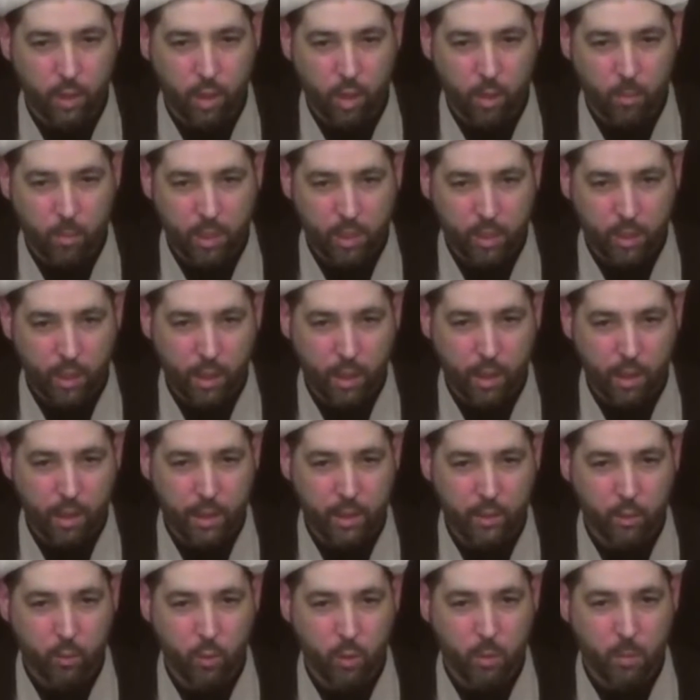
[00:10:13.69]

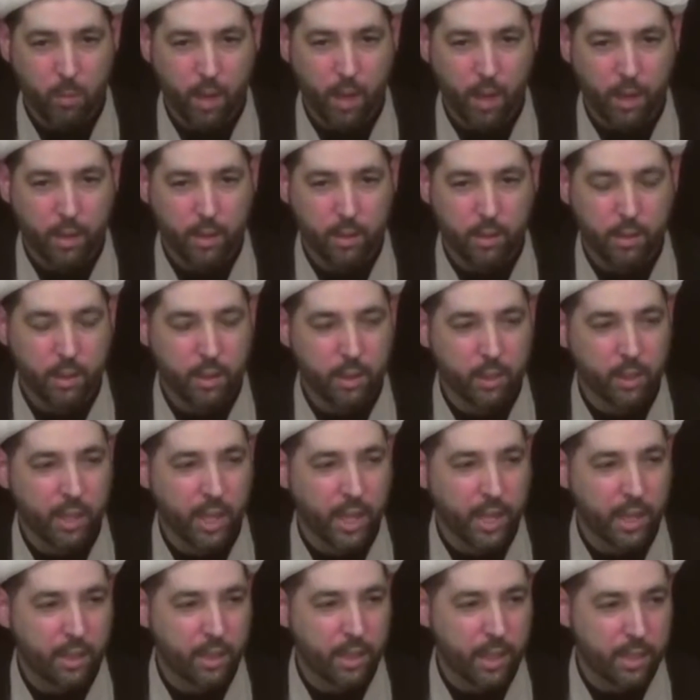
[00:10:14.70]
Karbala and remind and
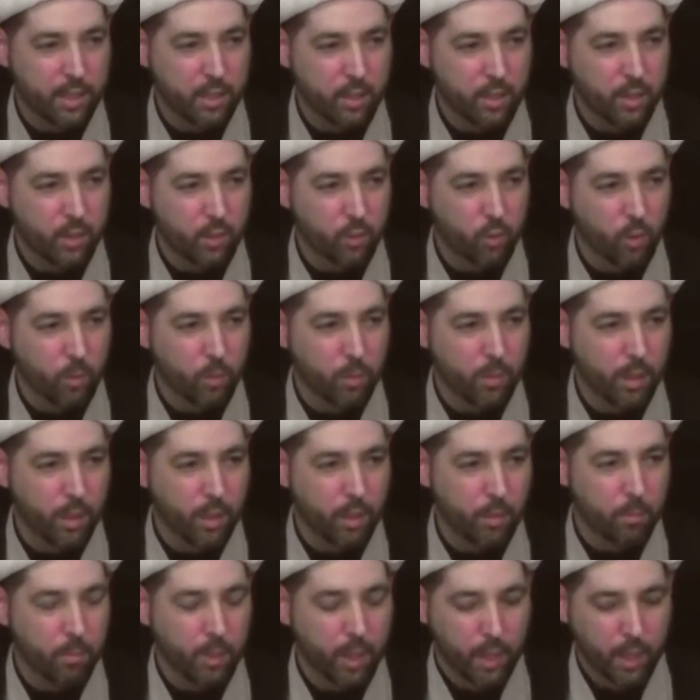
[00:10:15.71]
gain lessons from
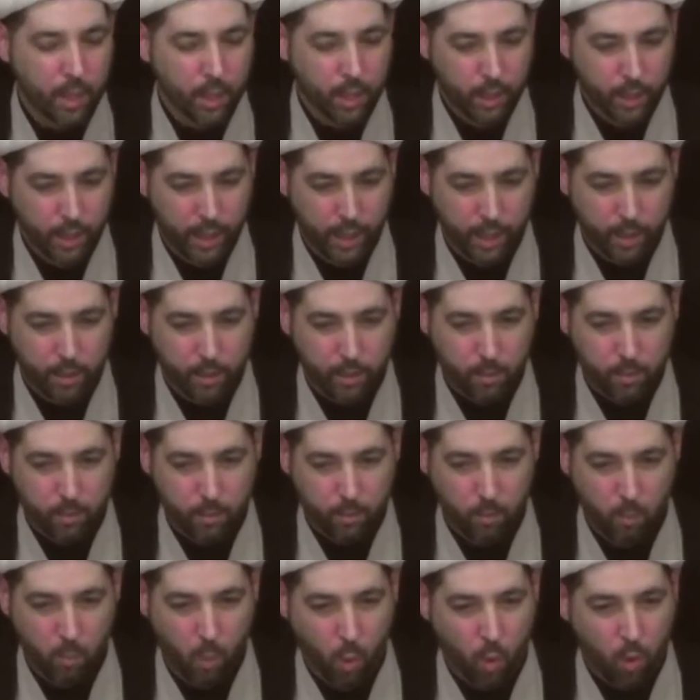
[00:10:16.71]
them
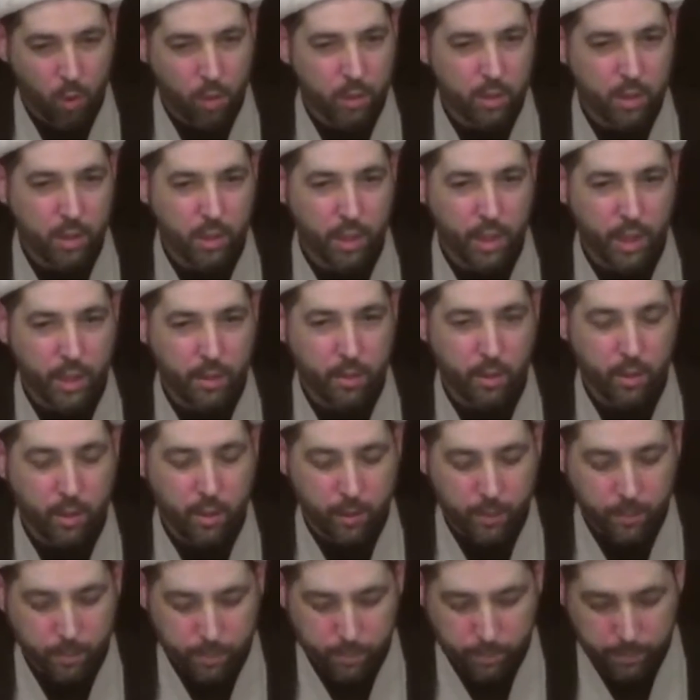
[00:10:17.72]
and mourn together.